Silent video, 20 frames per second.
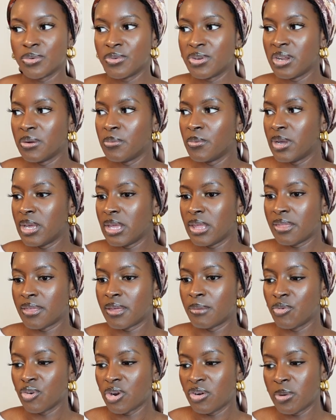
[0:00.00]
worn it with,
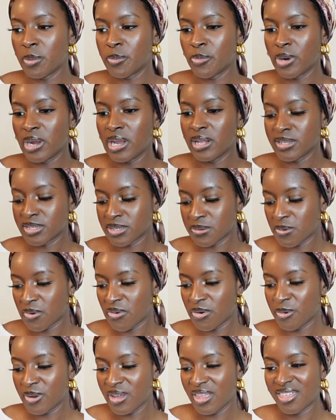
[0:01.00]
I'm trying to remember what else I
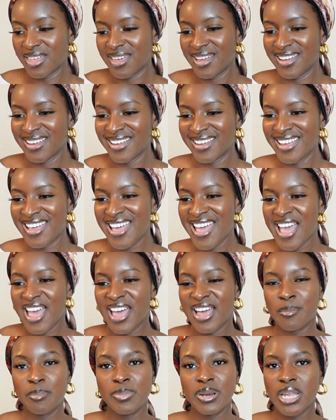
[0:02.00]
wore it with,
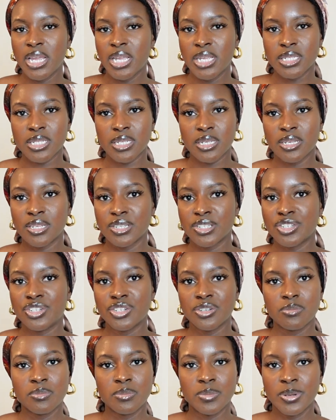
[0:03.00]
blazers,
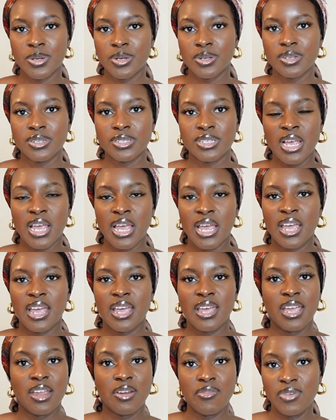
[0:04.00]
jumpers.
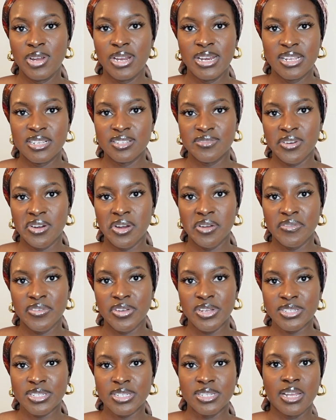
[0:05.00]
It really is very
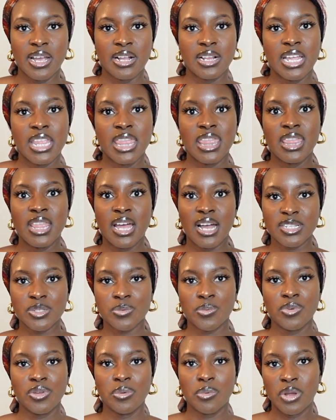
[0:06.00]
versatile, and
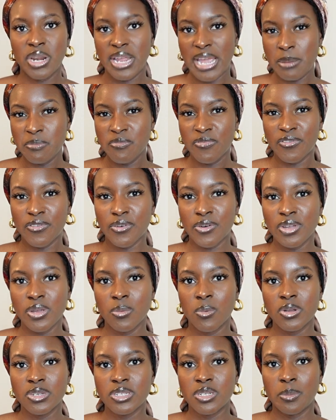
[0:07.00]
that's what you want to aim for.
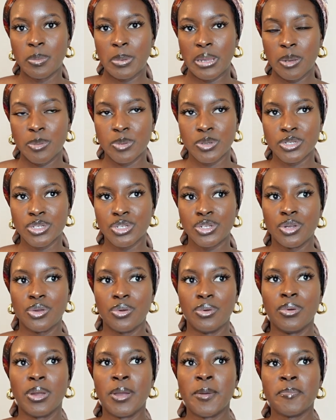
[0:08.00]
You want to be able
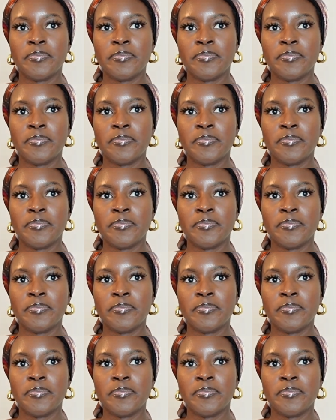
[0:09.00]
to